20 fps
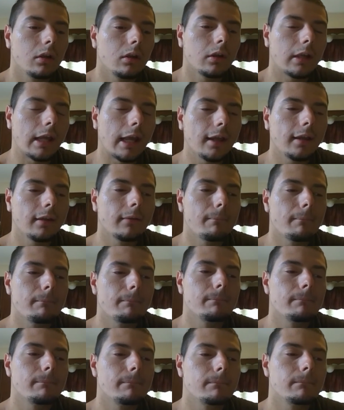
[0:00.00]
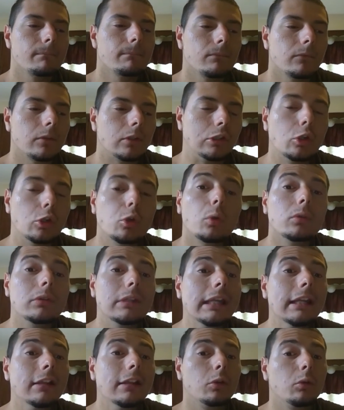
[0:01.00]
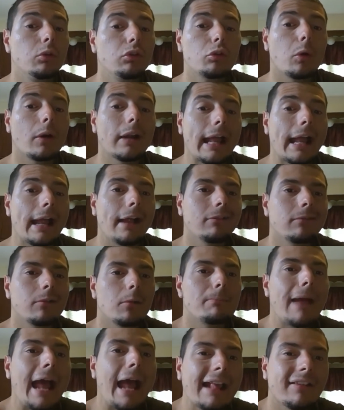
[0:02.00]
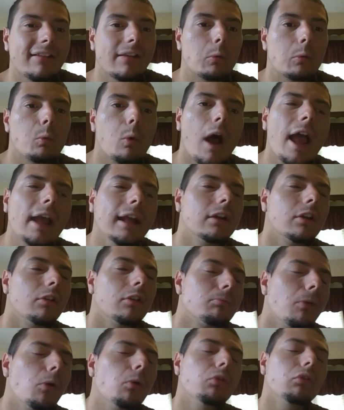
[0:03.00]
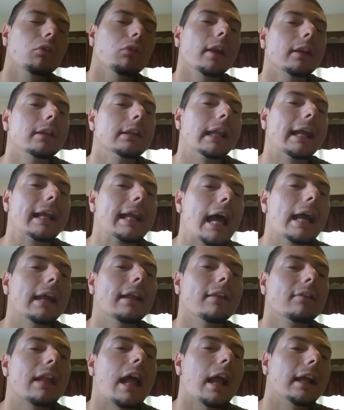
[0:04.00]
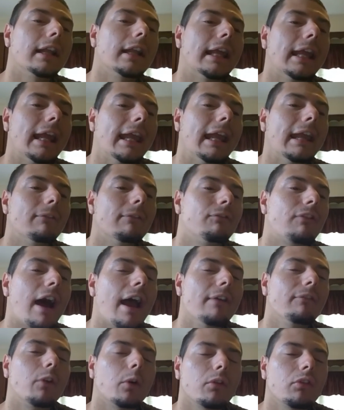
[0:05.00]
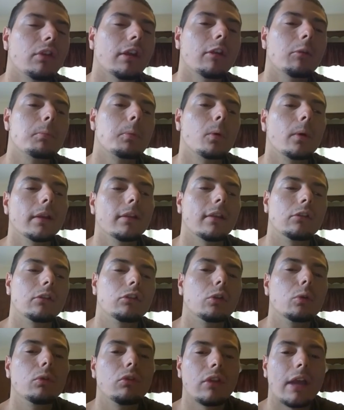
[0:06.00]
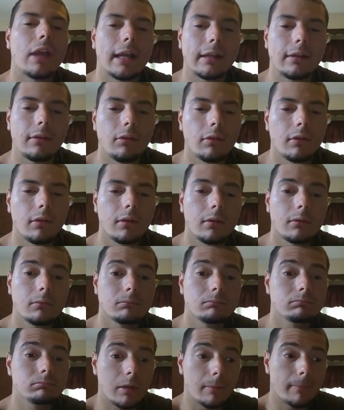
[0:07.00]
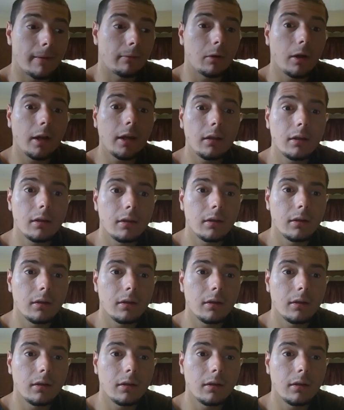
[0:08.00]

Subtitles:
Okay? You don't need to score that extra basket. Why? Because most likely that guy is not going to hit 5 or 6 points in 2 seconds. Am I right?